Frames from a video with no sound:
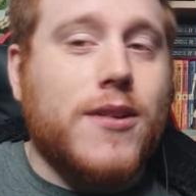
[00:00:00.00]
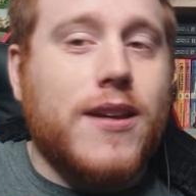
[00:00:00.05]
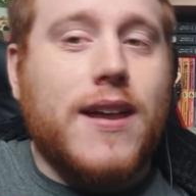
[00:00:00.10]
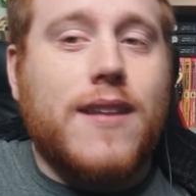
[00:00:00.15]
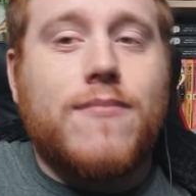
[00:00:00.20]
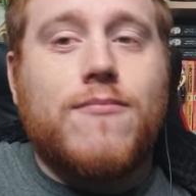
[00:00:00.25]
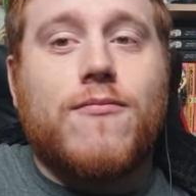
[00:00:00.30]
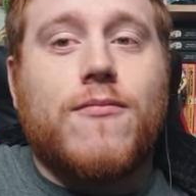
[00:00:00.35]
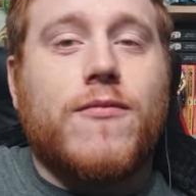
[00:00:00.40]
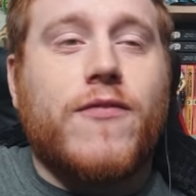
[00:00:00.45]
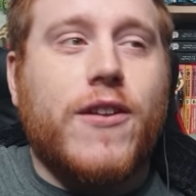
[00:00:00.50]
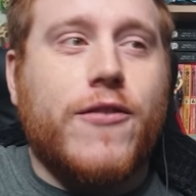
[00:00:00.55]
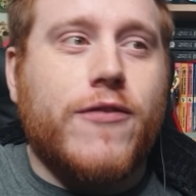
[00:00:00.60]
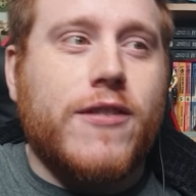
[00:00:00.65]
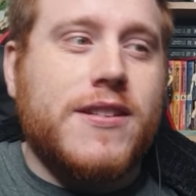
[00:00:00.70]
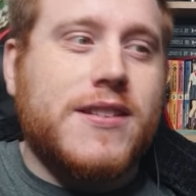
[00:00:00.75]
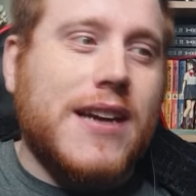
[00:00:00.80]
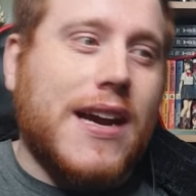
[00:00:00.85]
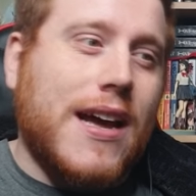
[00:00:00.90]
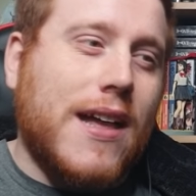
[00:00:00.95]
But yeah,
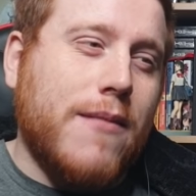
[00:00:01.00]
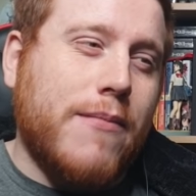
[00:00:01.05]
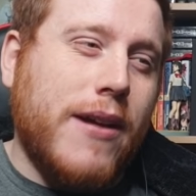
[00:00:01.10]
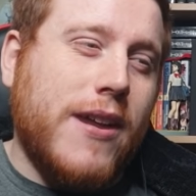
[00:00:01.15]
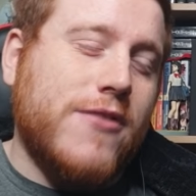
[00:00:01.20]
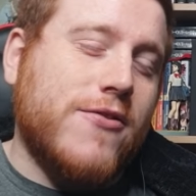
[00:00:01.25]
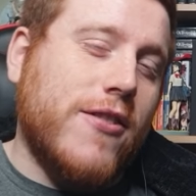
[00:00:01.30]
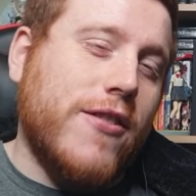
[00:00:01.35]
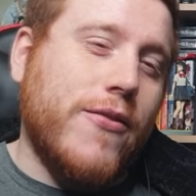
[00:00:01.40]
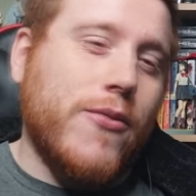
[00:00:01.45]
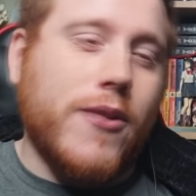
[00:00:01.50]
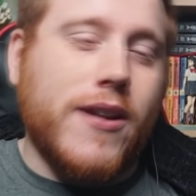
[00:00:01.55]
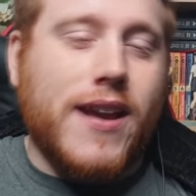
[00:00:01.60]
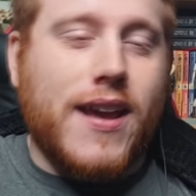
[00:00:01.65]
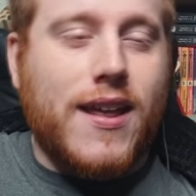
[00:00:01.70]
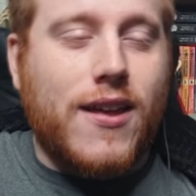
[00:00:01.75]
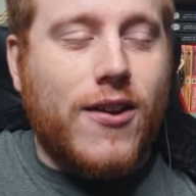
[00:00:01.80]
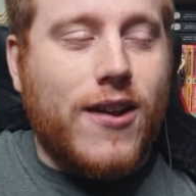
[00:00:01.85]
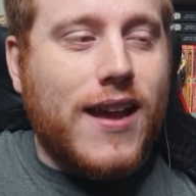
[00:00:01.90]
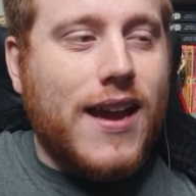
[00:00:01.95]
feel free to check out the Patreon if you
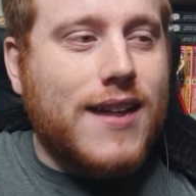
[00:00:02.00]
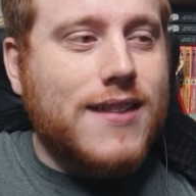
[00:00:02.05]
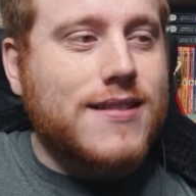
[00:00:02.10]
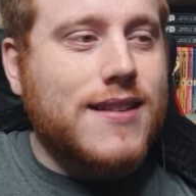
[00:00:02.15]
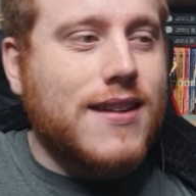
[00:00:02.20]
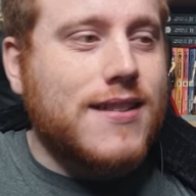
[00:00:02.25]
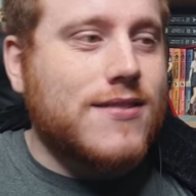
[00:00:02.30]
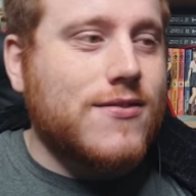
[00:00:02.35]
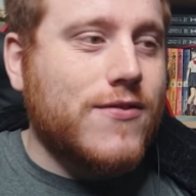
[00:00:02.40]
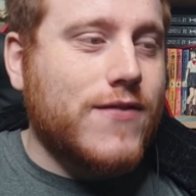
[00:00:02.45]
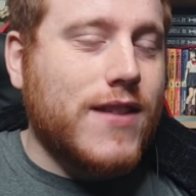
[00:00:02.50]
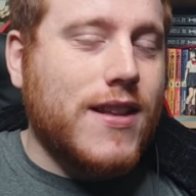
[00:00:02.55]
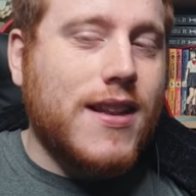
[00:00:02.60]
want to get early access.